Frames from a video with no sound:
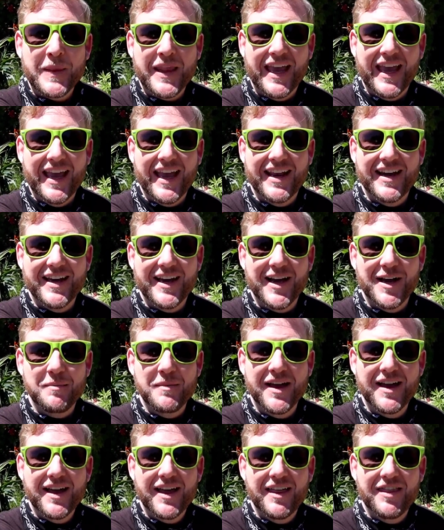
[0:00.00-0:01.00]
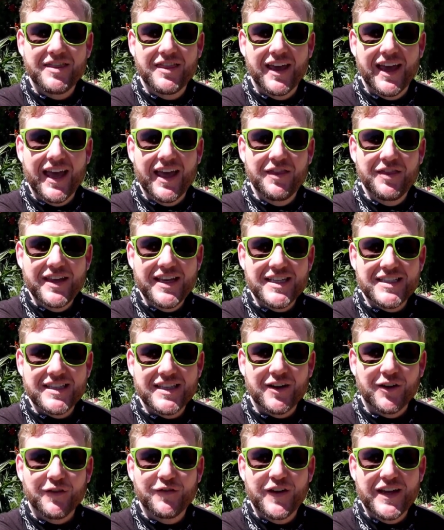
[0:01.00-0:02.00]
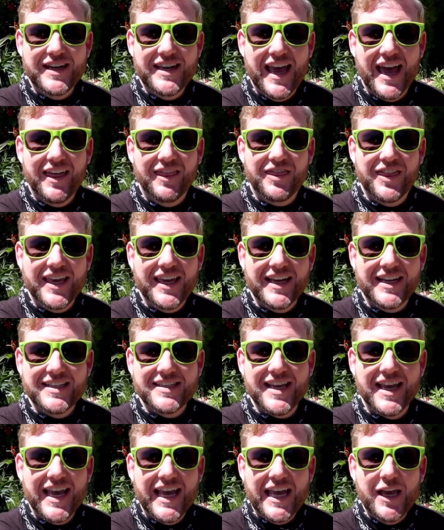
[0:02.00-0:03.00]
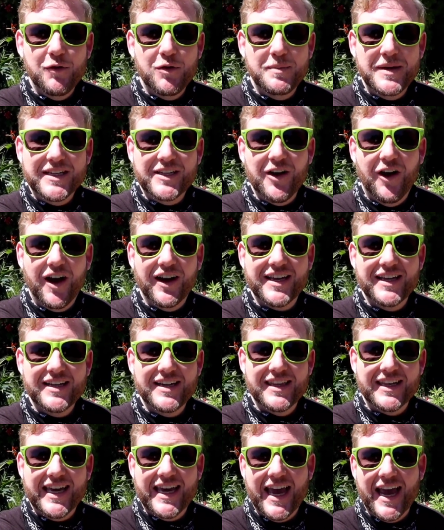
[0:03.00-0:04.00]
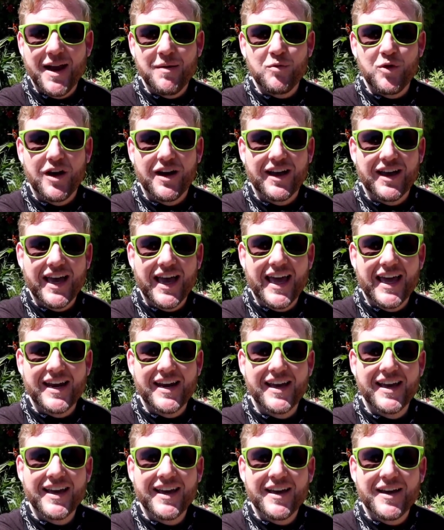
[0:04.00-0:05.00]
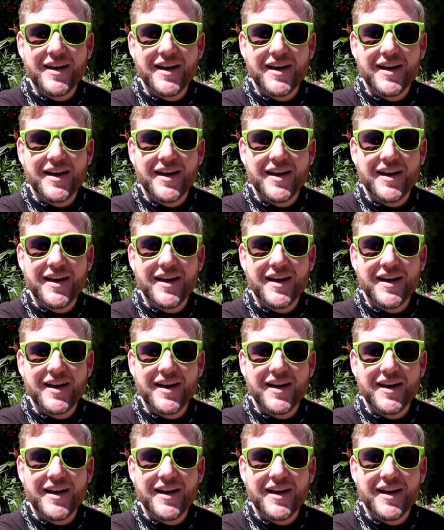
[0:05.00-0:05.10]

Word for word: And in these little vignette things, he would be talking to the camera, and